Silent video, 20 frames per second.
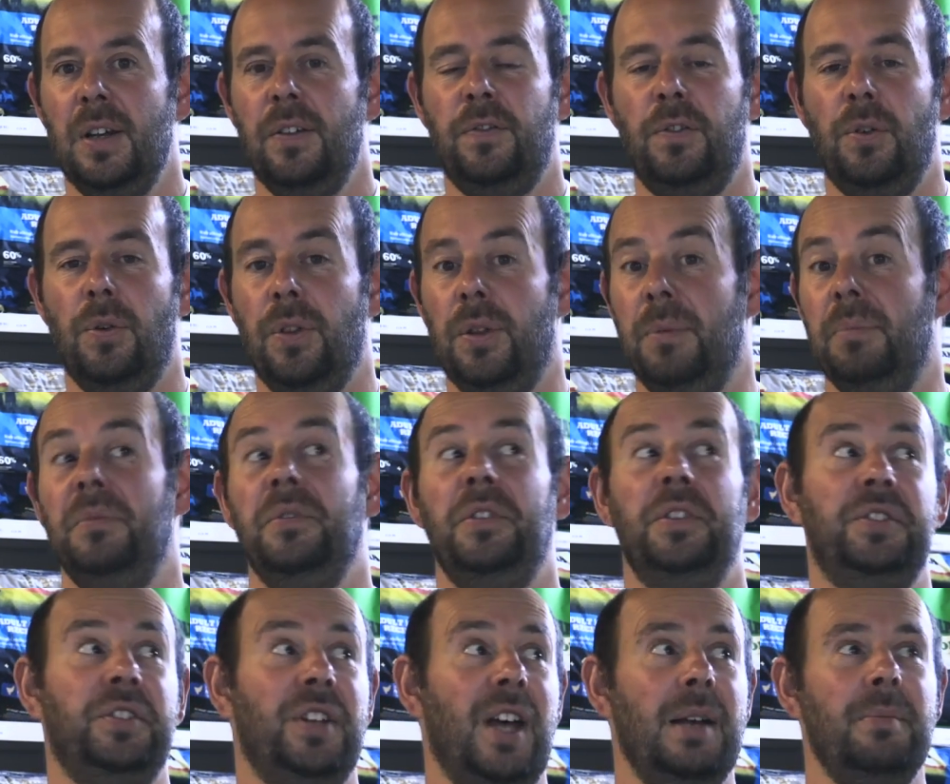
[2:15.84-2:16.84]
for them.
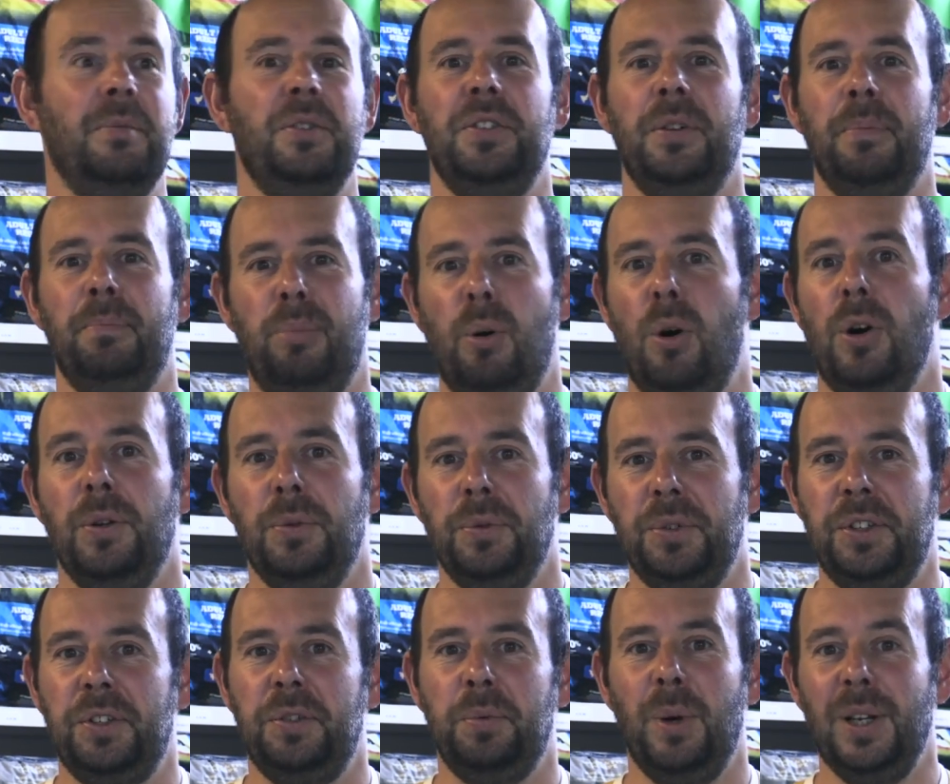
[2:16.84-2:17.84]
The same as a
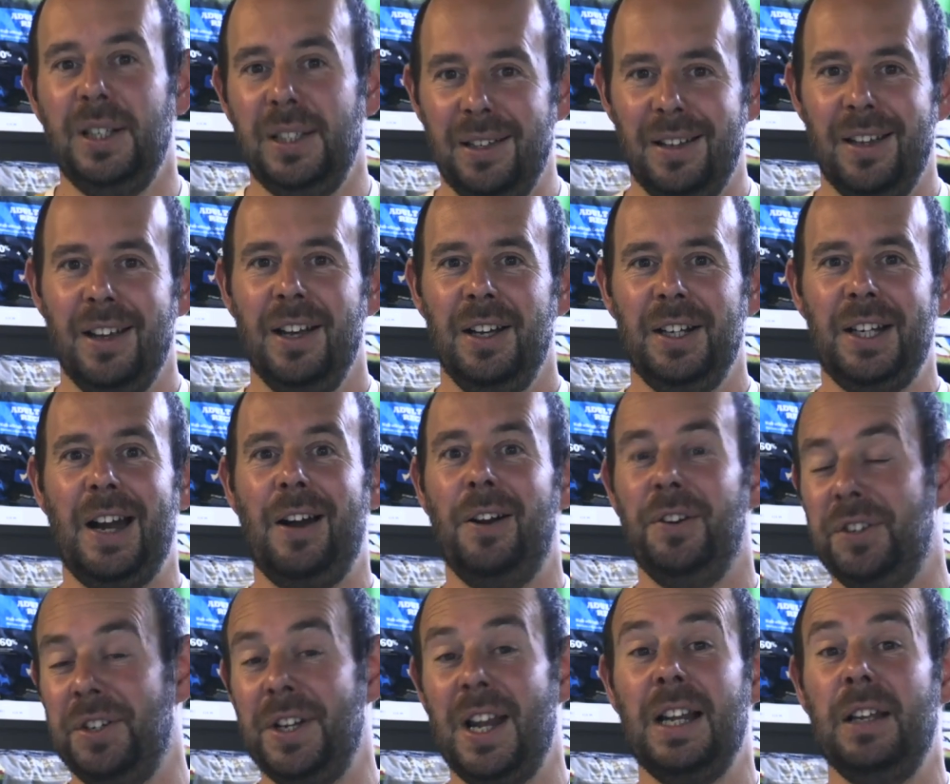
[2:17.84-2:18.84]
boiled sweet
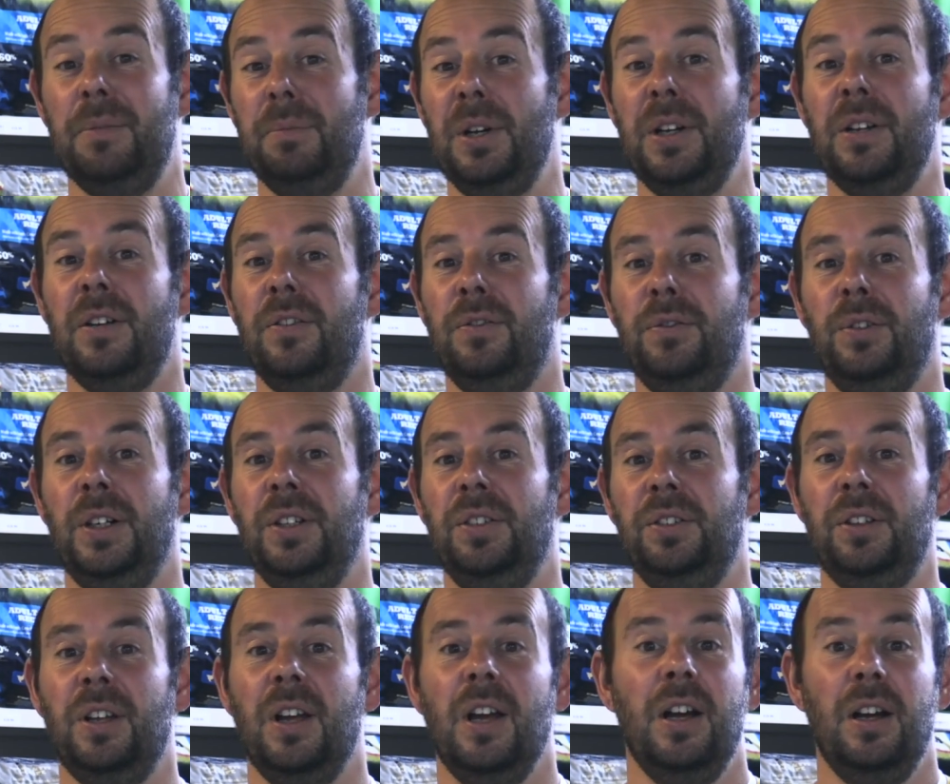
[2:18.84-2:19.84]
carries an element of
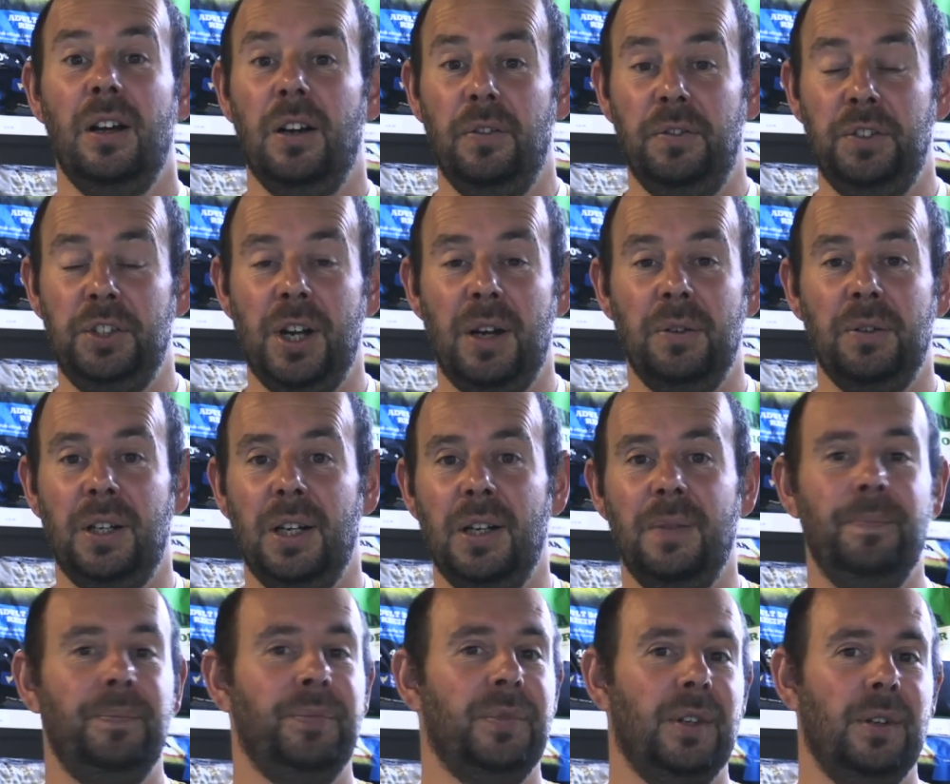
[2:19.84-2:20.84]
risk of
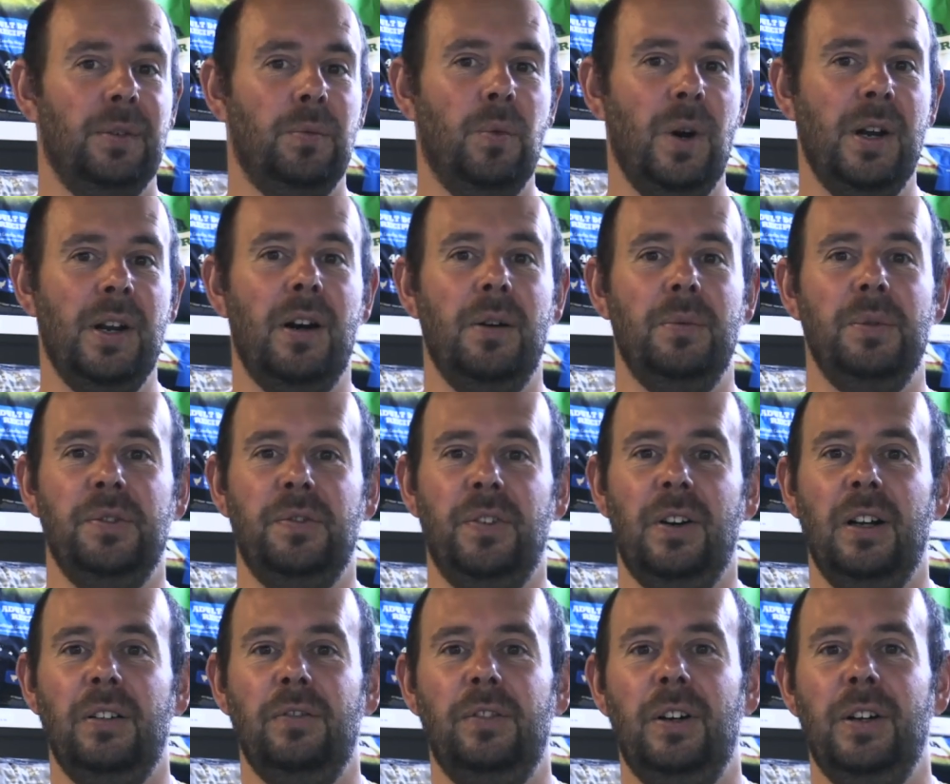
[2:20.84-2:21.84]
choking. When I was
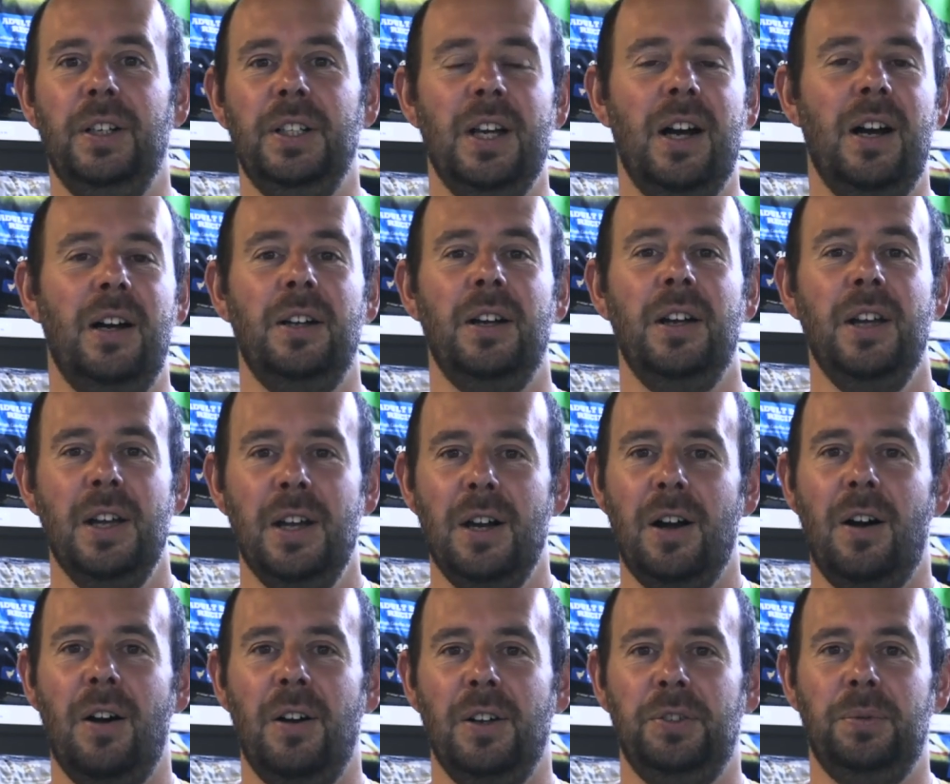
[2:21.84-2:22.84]
very young,
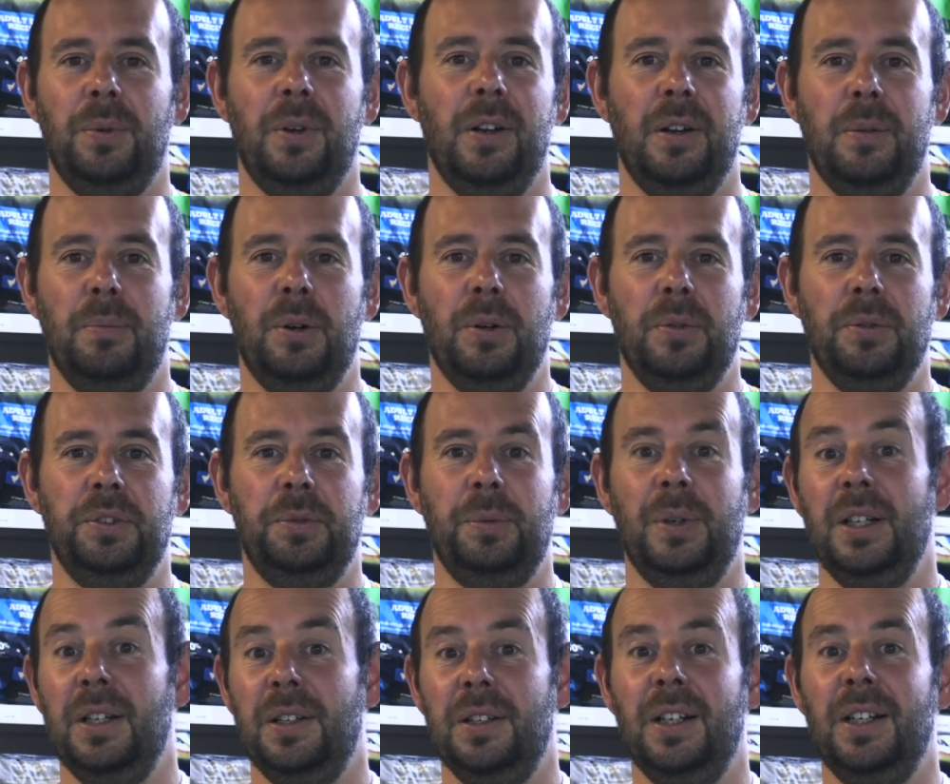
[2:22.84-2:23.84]
I swallowed a boiled
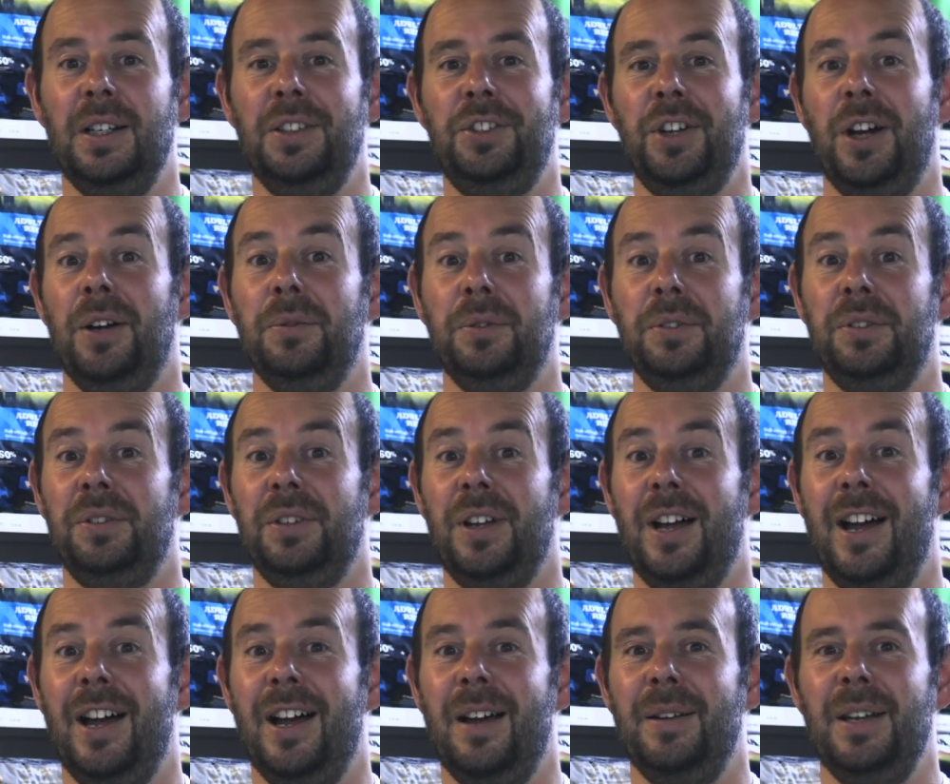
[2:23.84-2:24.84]
sweet and nearly choked
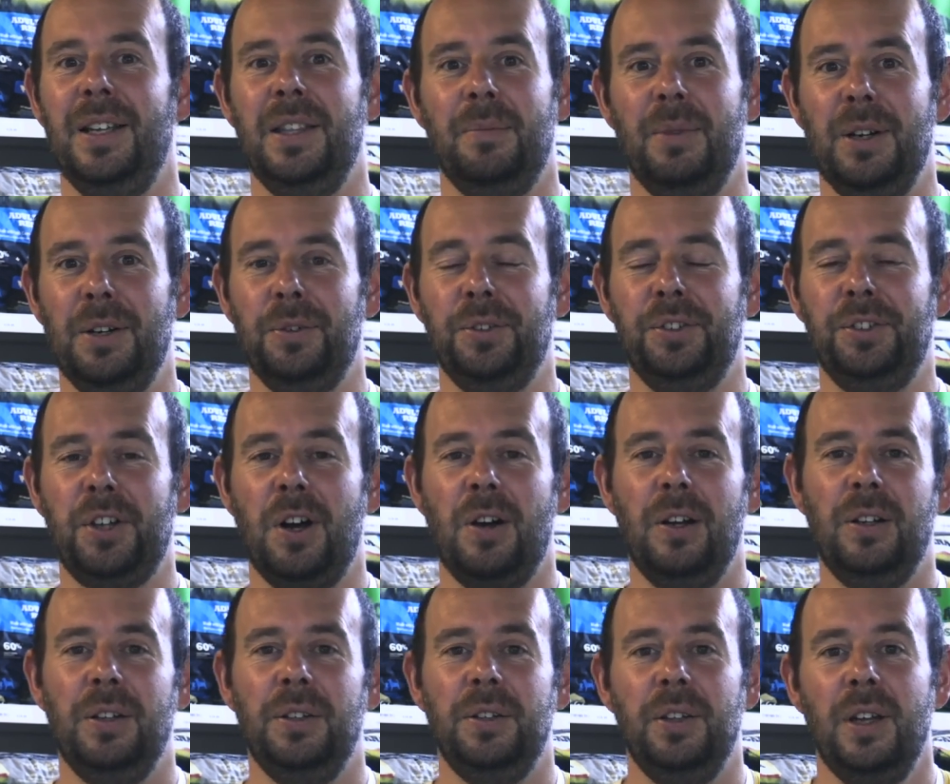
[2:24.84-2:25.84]
in the middle of
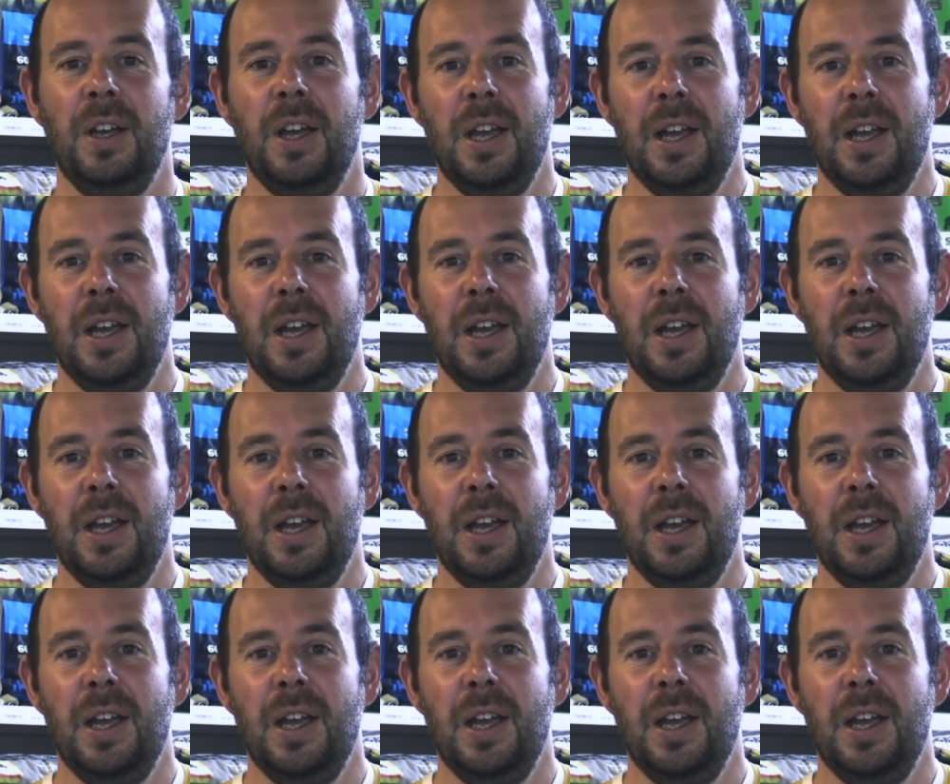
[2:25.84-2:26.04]
Scotland.